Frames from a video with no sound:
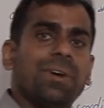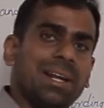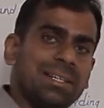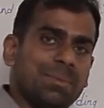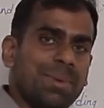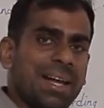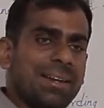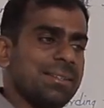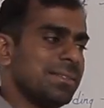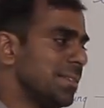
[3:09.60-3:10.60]
your ledger
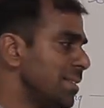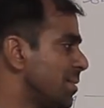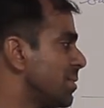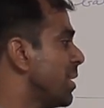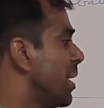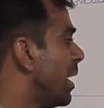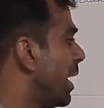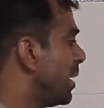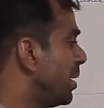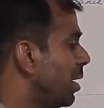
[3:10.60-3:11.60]
balances
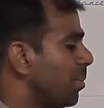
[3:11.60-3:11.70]
and you